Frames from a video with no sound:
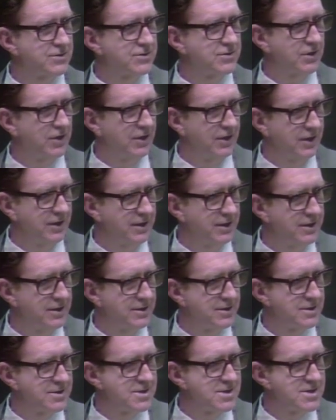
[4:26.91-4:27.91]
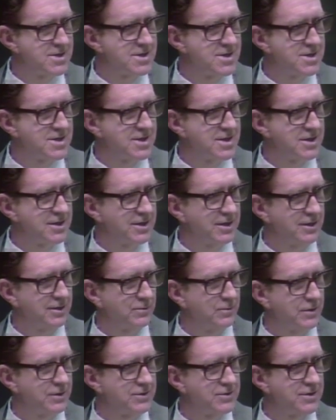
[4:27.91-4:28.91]
solid.
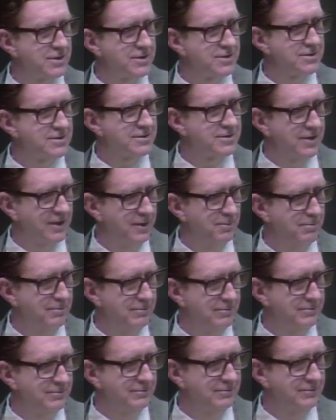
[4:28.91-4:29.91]
It was his thumb.